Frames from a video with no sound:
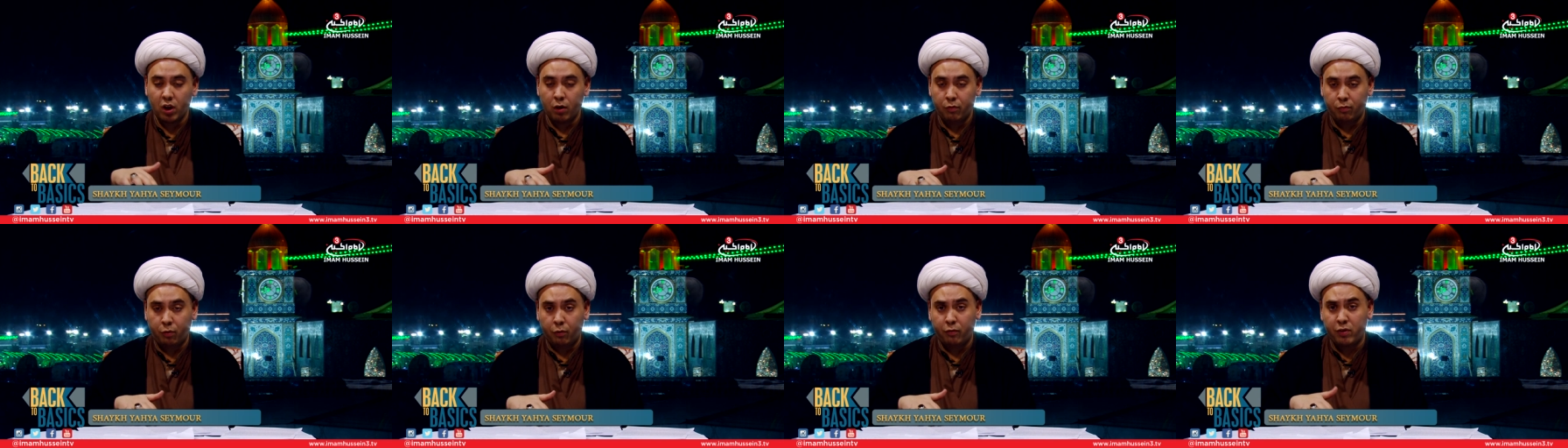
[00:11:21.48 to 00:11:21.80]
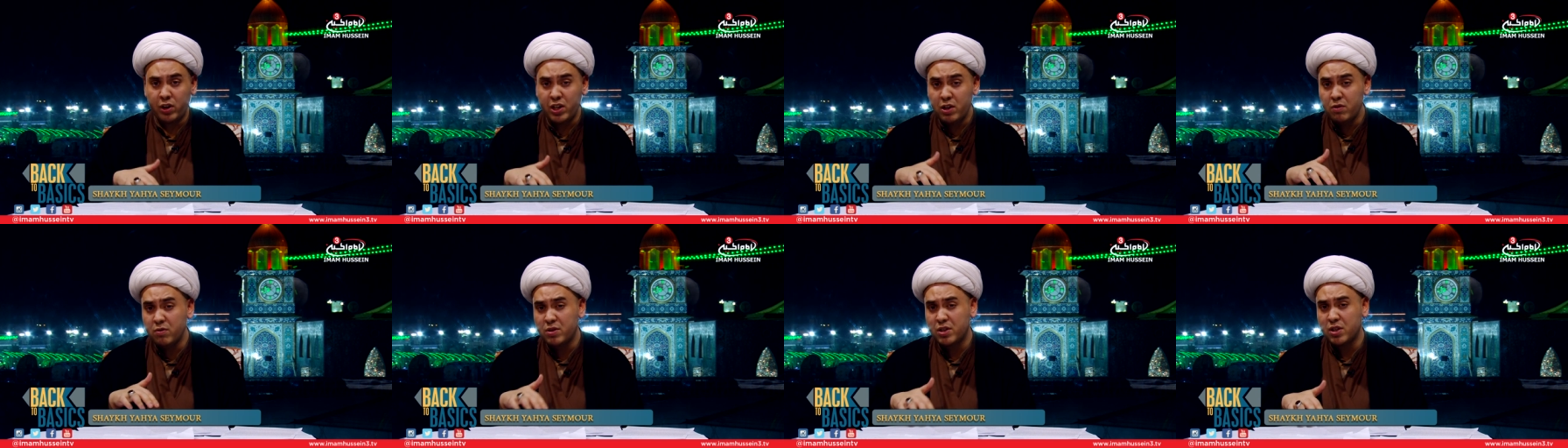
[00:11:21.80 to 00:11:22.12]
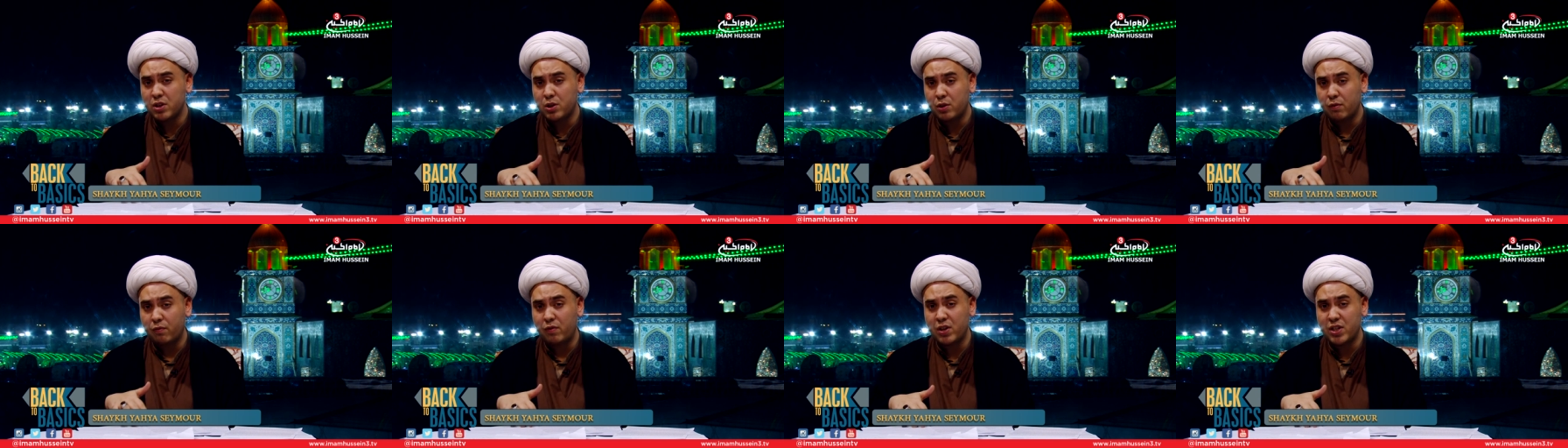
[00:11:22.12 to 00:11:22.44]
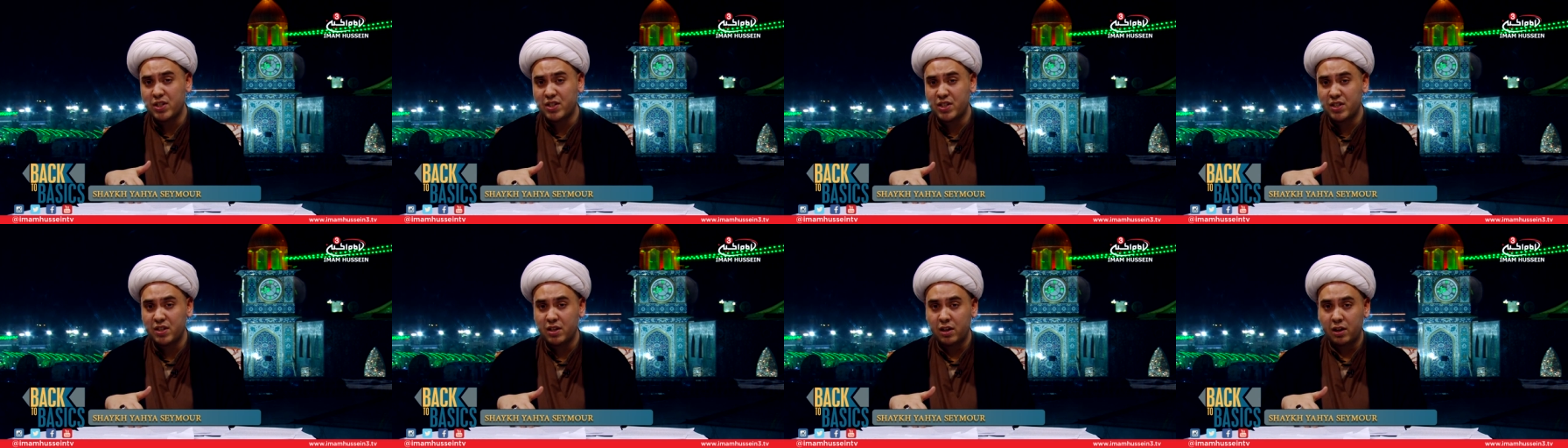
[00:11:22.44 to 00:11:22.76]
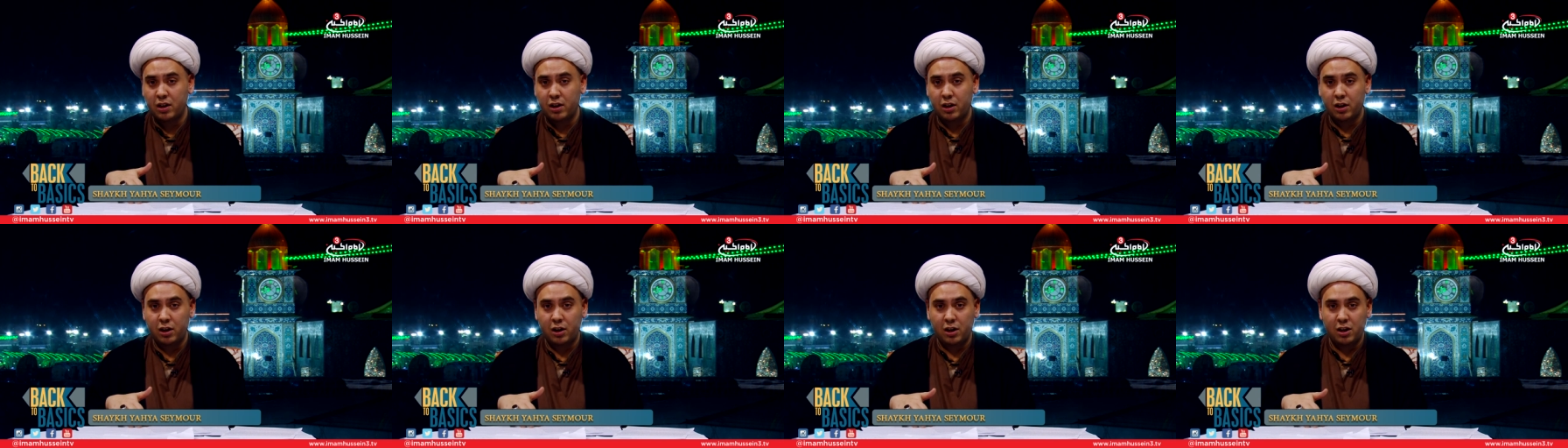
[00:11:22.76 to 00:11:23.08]
for the usage of this
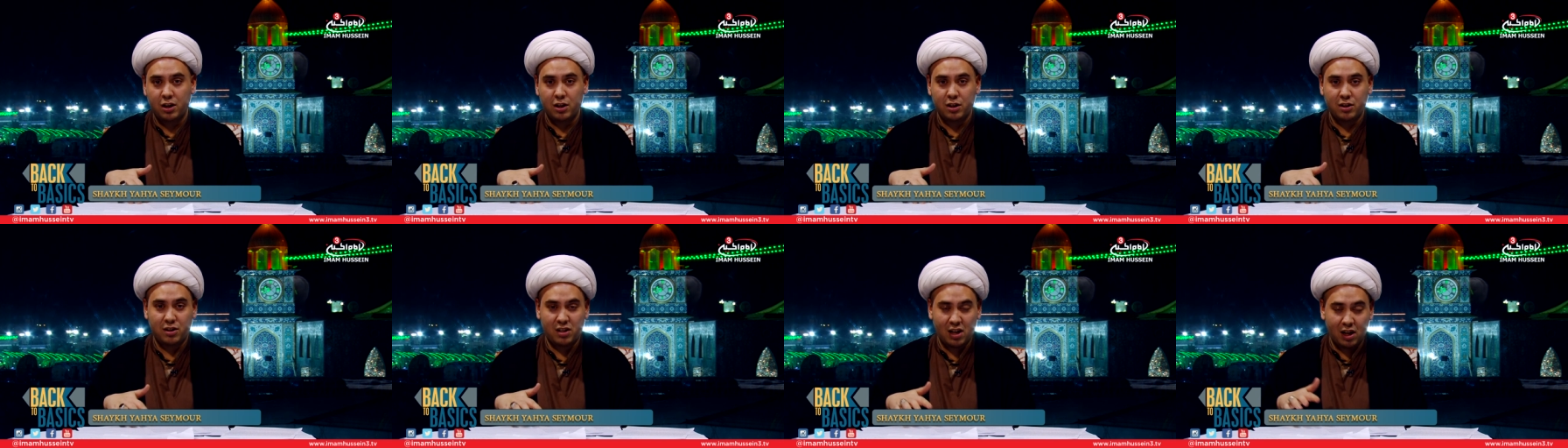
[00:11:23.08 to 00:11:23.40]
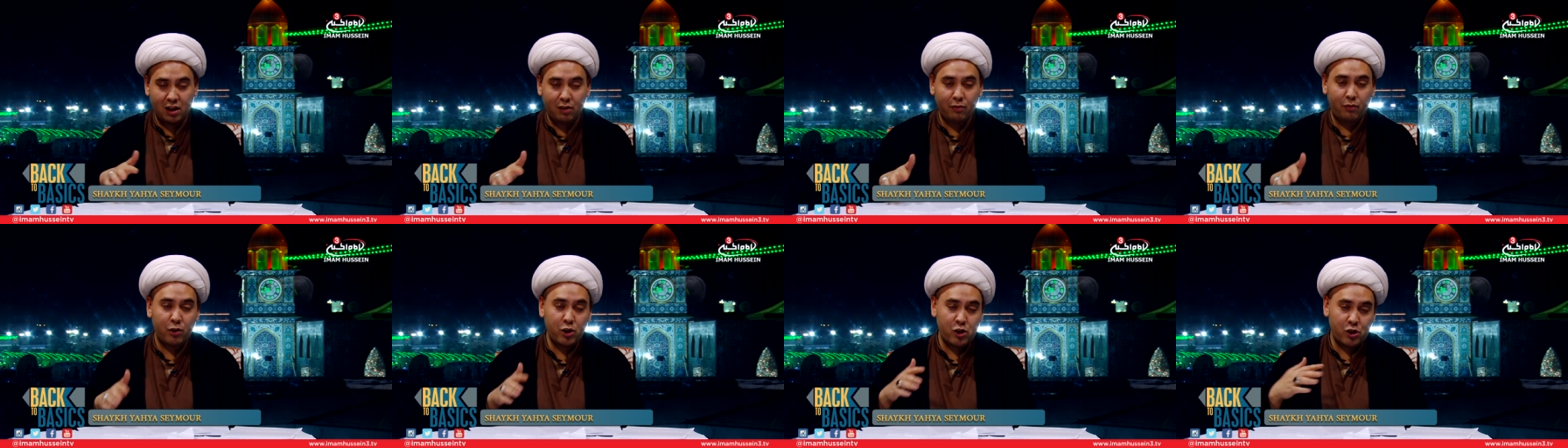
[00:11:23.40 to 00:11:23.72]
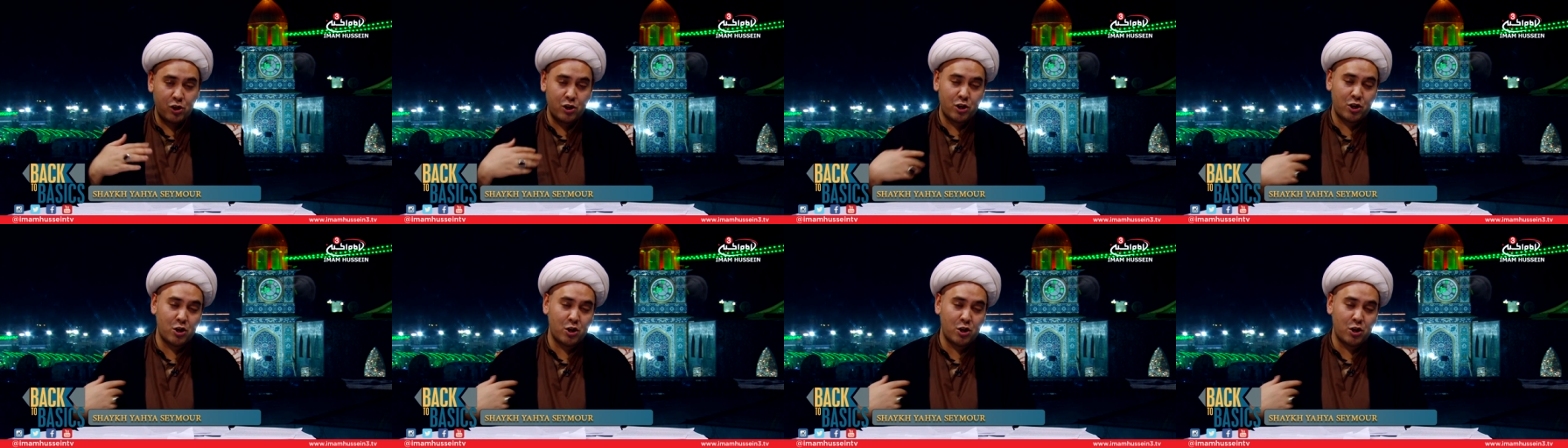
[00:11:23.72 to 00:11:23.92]
television